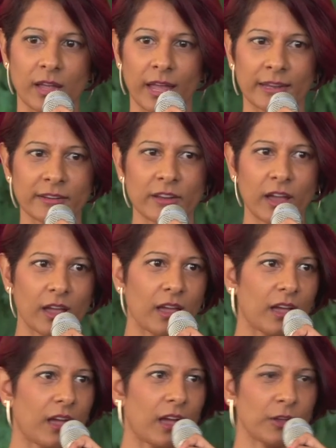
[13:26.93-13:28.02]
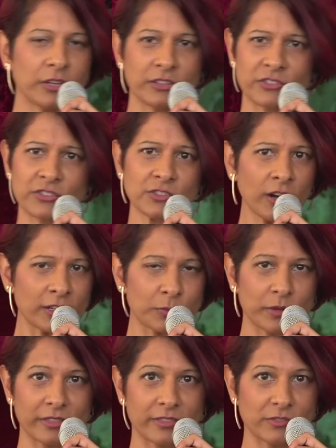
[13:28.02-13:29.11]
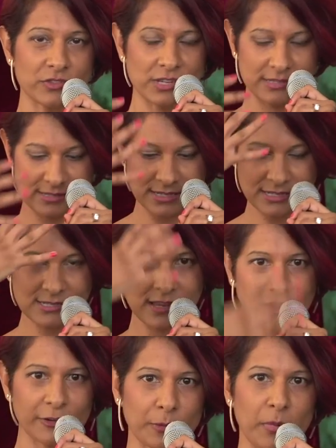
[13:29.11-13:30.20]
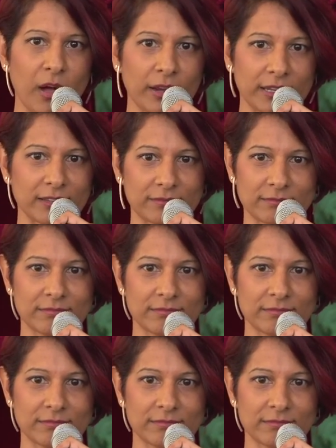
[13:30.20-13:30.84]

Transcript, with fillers: And you can start with just inside your body.